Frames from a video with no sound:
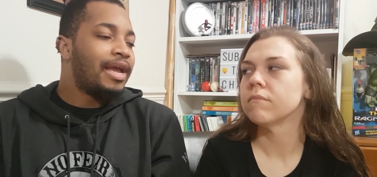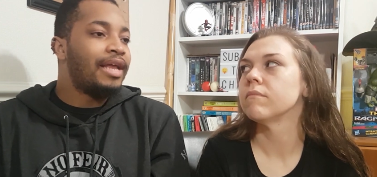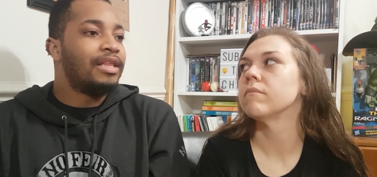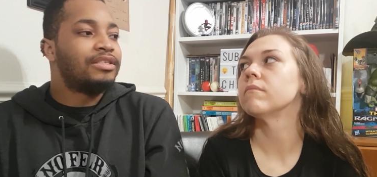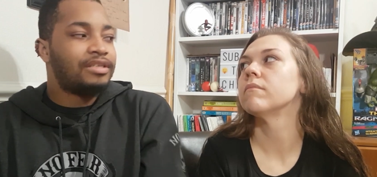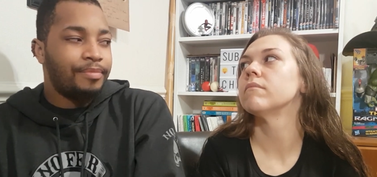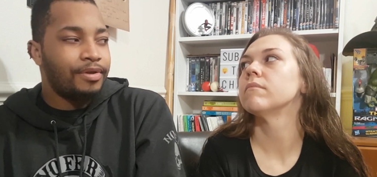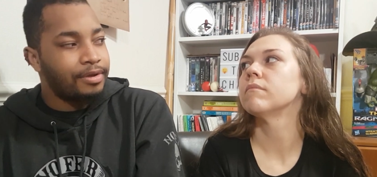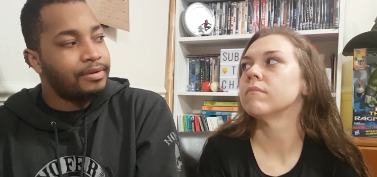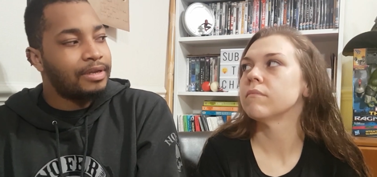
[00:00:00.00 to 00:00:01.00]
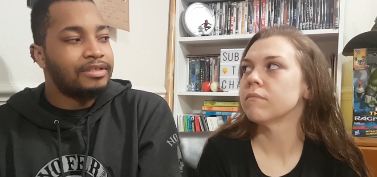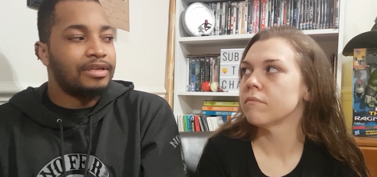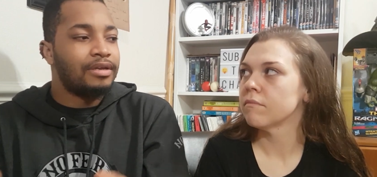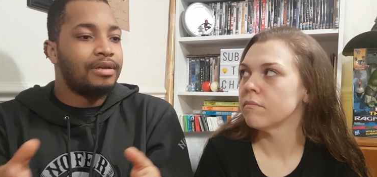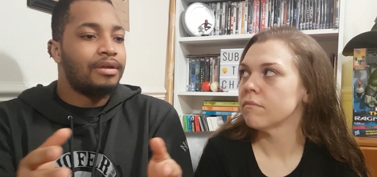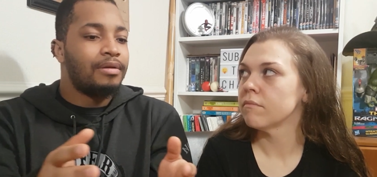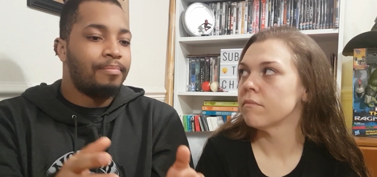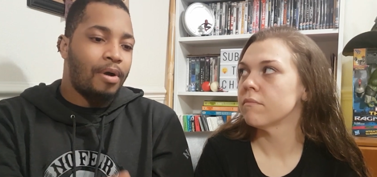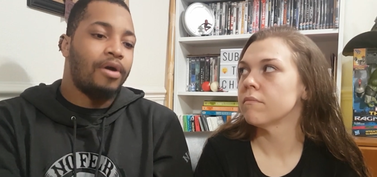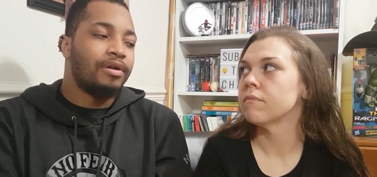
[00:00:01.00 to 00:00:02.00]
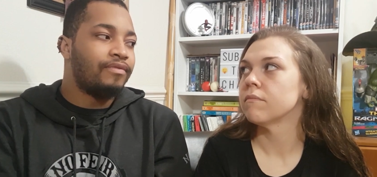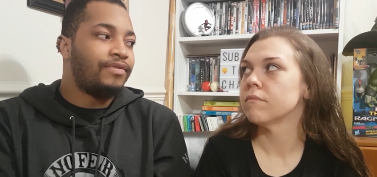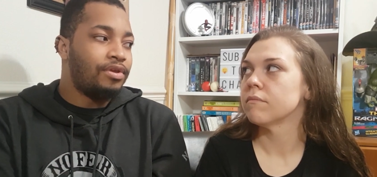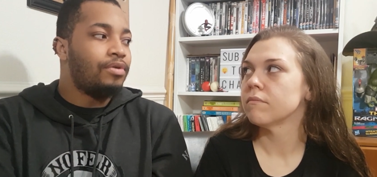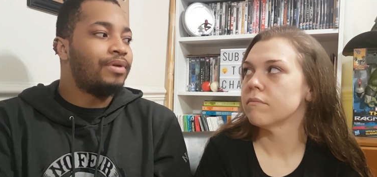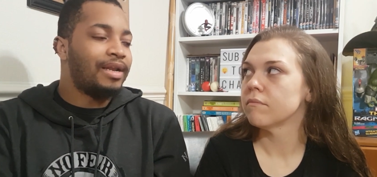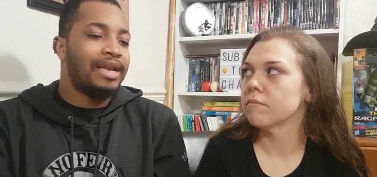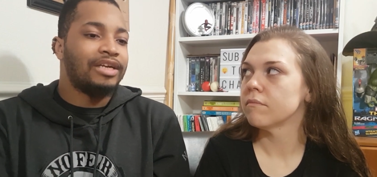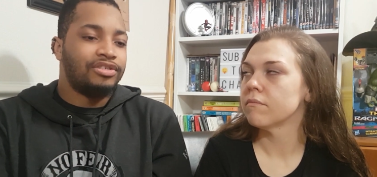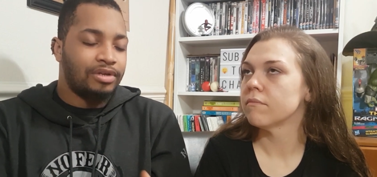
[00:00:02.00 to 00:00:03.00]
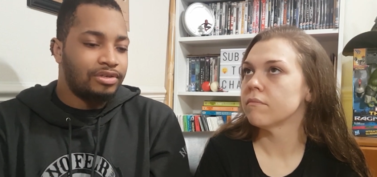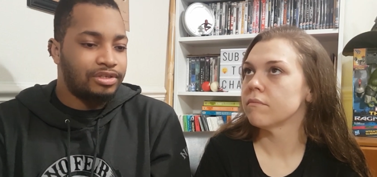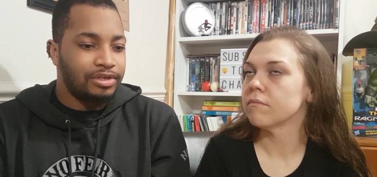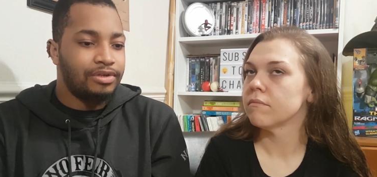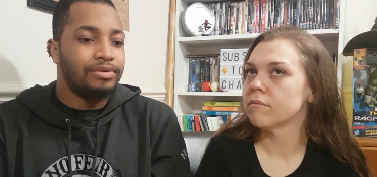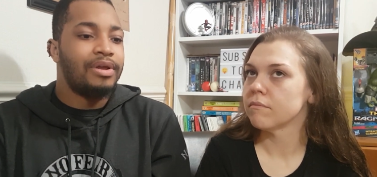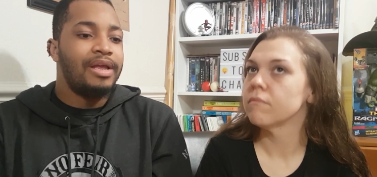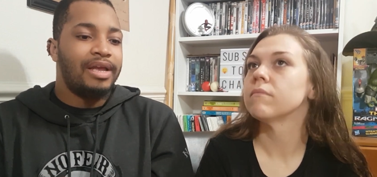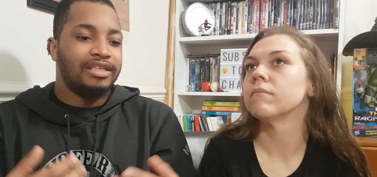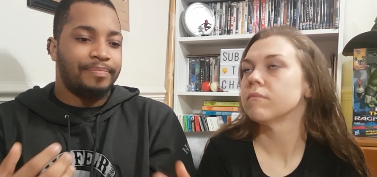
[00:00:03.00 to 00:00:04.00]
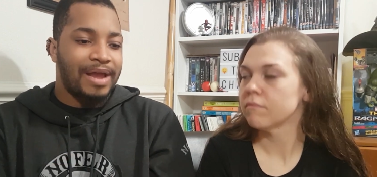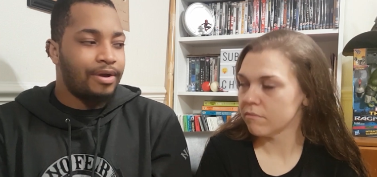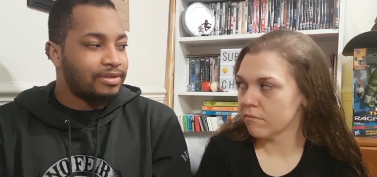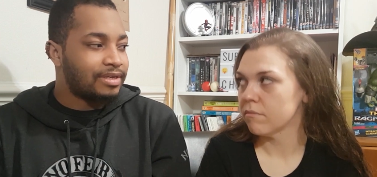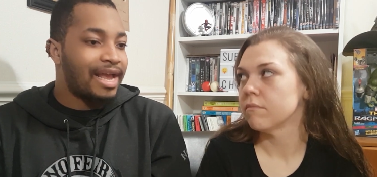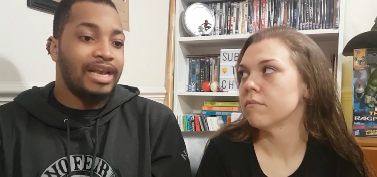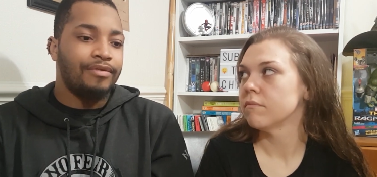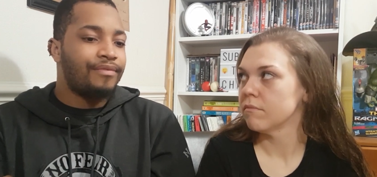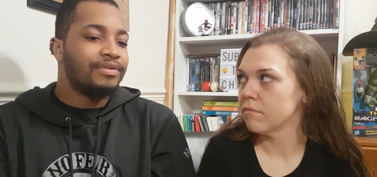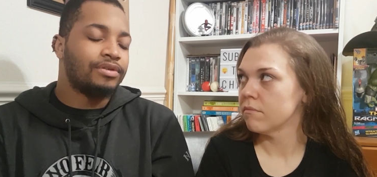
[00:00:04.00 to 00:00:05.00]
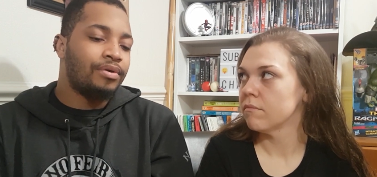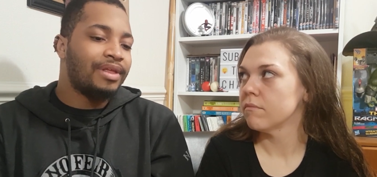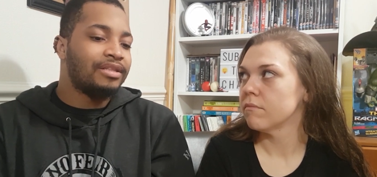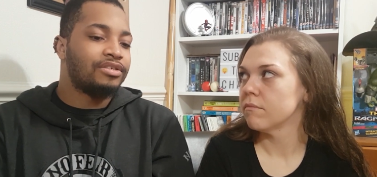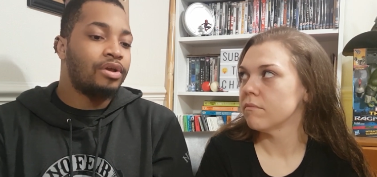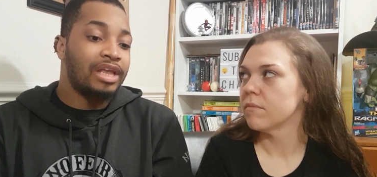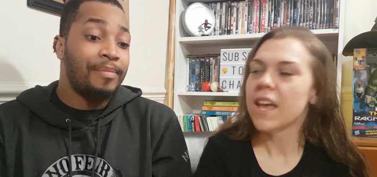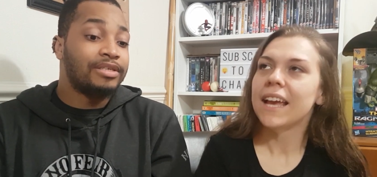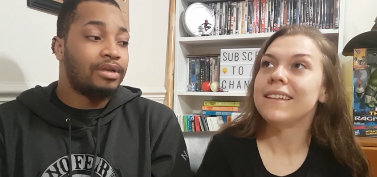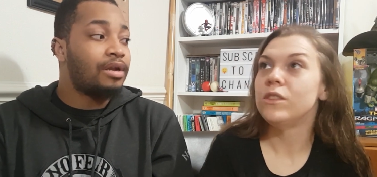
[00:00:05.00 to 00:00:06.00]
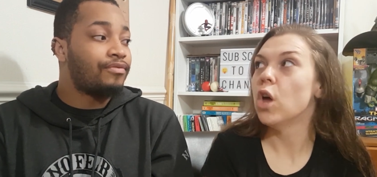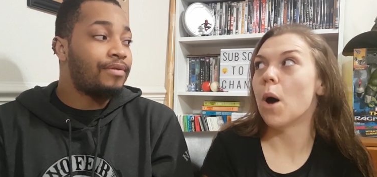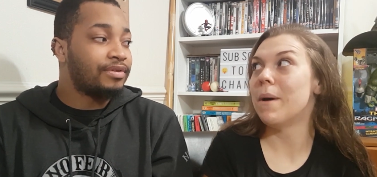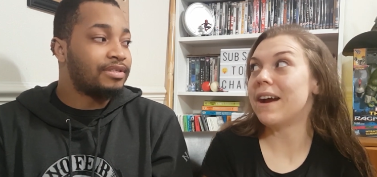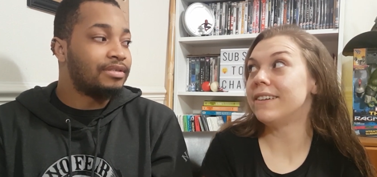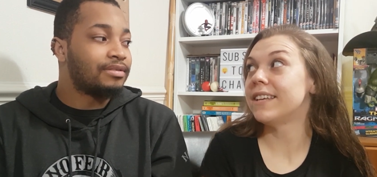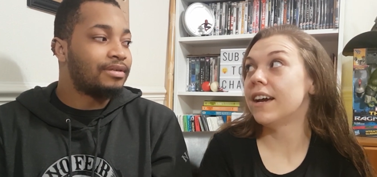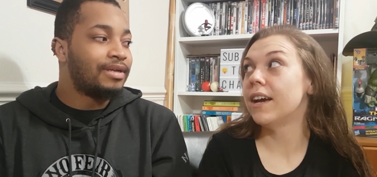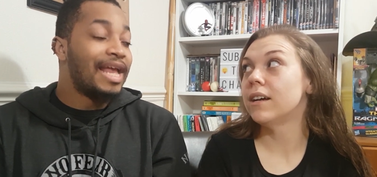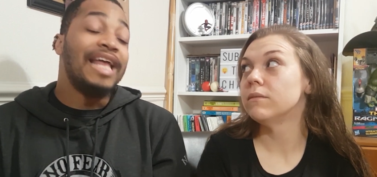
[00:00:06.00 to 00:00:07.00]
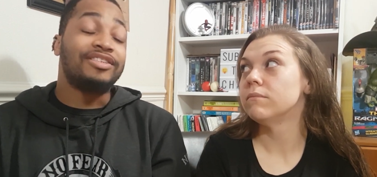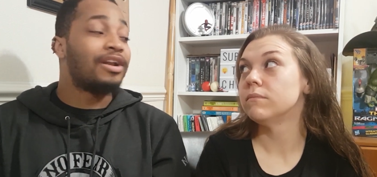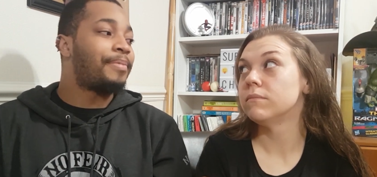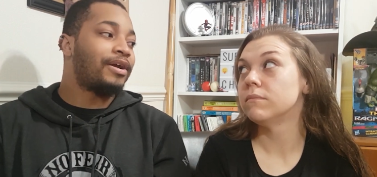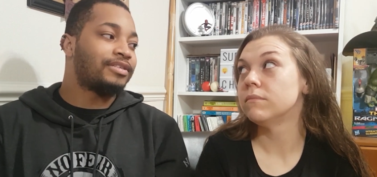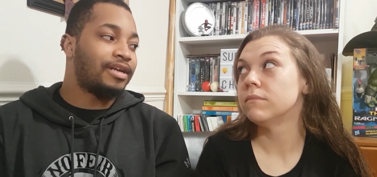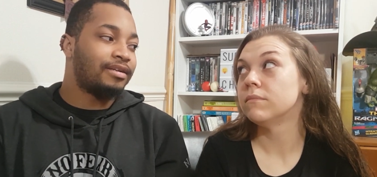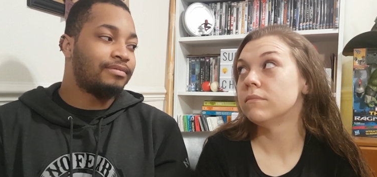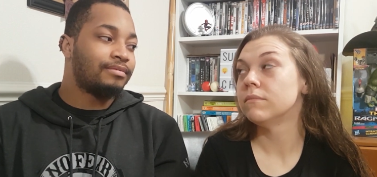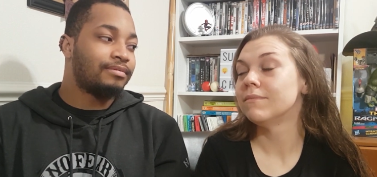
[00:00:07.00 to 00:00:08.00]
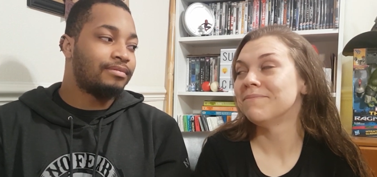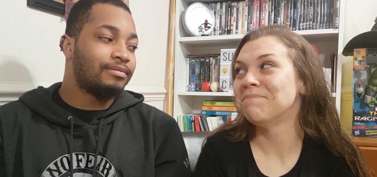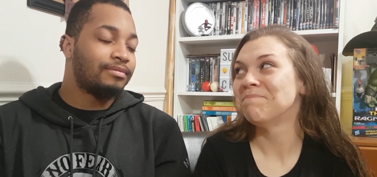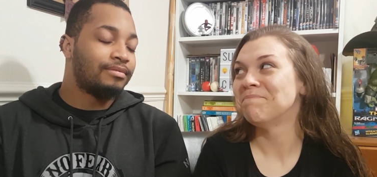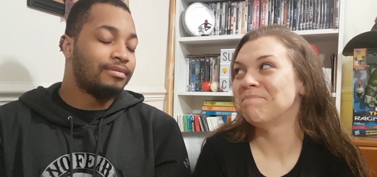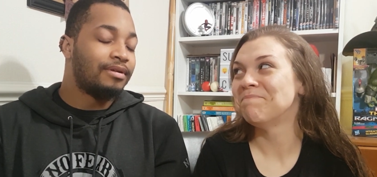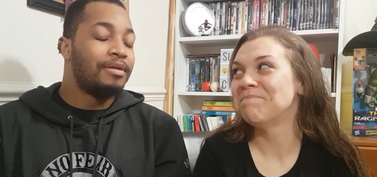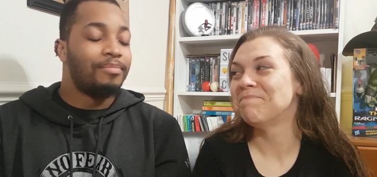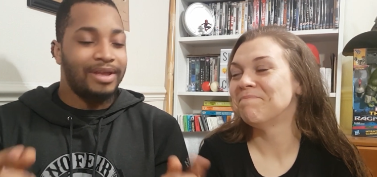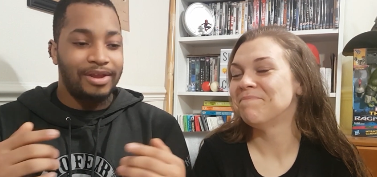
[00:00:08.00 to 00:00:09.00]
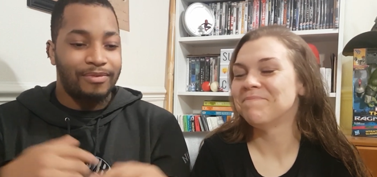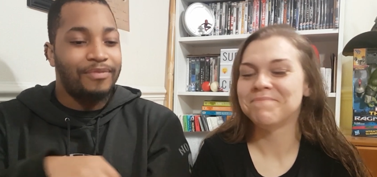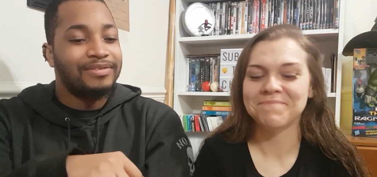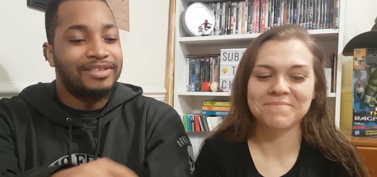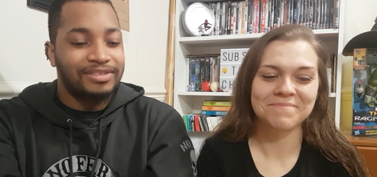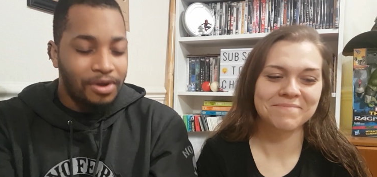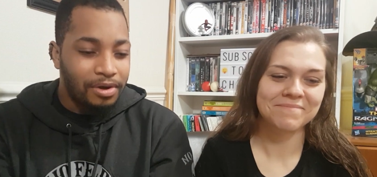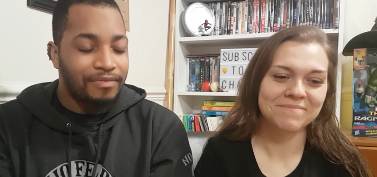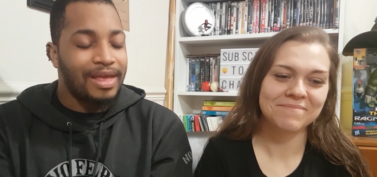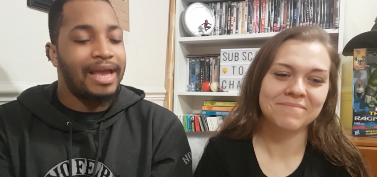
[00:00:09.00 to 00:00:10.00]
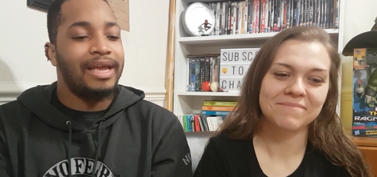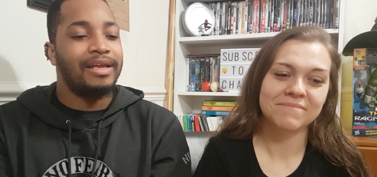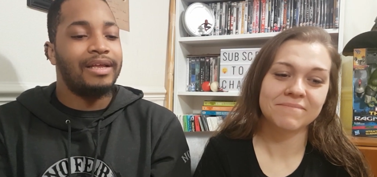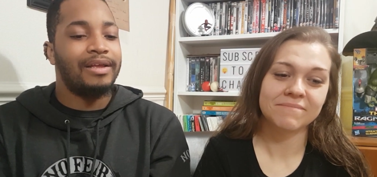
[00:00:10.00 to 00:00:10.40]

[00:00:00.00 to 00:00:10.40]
Speaker 1: And the symbiote is a part of you. It latches onto you. It's a parasite, and he references all that in the song. He makes a lot of not references. Not a parasite. It's not a parasite. But he references all of that